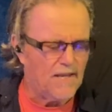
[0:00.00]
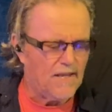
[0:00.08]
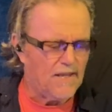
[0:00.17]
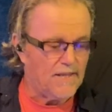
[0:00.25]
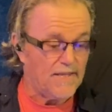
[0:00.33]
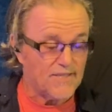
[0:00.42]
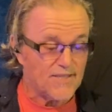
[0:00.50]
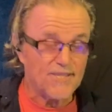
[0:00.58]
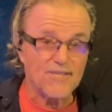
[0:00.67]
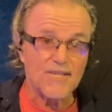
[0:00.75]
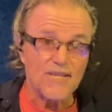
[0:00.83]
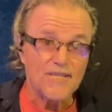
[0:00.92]
This
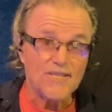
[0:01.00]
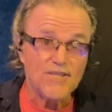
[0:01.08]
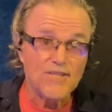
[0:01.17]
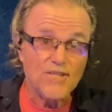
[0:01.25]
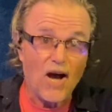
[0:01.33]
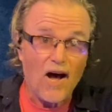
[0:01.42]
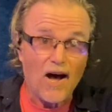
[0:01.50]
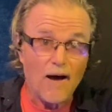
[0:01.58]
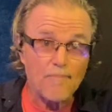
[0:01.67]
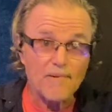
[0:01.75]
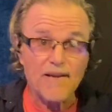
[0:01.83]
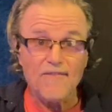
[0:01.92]
is
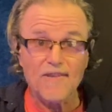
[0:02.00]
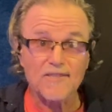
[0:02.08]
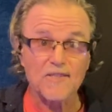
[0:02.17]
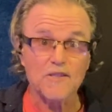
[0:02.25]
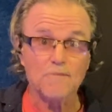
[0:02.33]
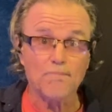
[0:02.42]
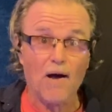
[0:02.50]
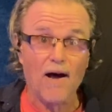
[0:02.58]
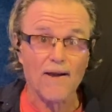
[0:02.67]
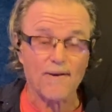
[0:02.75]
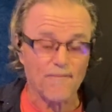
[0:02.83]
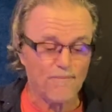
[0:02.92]
top and this is
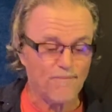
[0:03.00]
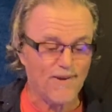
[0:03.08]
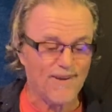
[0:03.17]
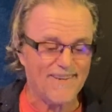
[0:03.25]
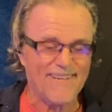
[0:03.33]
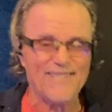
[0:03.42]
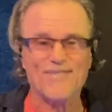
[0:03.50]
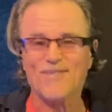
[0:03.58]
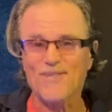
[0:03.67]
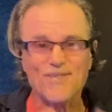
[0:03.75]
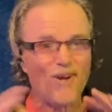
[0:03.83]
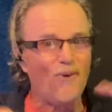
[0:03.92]
bottom.
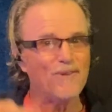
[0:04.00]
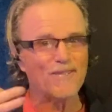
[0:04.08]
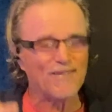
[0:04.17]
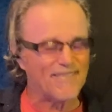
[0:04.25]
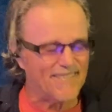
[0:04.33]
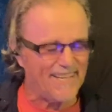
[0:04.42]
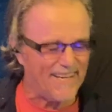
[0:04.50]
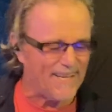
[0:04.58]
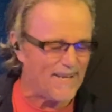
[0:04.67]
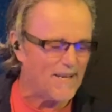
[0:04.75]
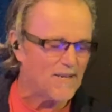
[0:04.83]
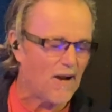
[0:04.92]
It's always...
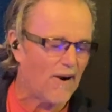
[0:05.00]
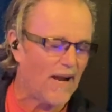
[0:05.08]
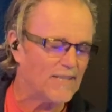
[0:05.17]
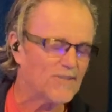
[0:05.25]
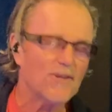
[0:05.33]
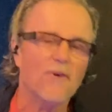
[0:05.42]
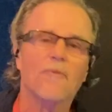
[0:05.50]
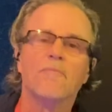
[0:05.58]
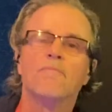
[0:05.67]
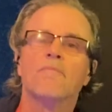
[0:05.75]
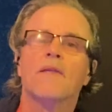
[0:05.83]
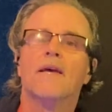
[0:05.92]
All right, so
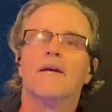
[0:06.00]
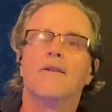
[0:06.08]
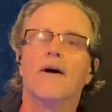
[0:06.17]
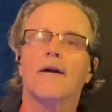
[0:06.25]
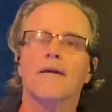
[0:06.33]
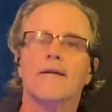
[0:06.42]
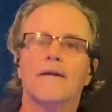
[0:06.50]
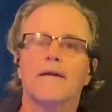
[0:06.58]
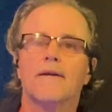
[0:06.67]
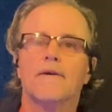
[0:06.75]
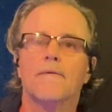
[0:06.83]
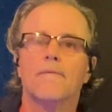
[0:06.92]
look,
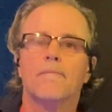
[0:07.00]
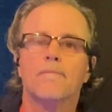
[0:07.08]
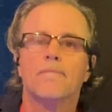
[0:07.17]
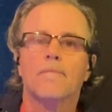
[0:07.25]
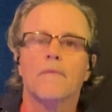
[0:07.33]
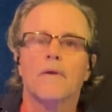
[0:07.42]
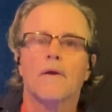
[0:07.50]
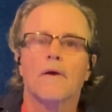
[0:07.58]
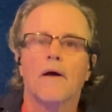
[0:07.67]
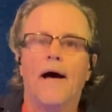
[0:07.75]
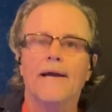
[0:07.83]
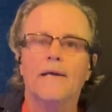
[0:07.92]

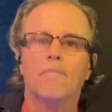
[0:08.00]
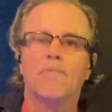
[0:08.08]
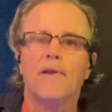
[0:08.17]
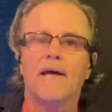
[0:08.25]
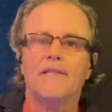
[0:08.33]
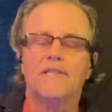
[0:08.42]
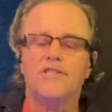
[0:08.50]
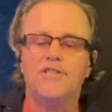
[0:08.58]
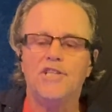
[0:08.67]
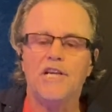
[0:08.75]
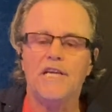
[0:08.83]
I can play the G.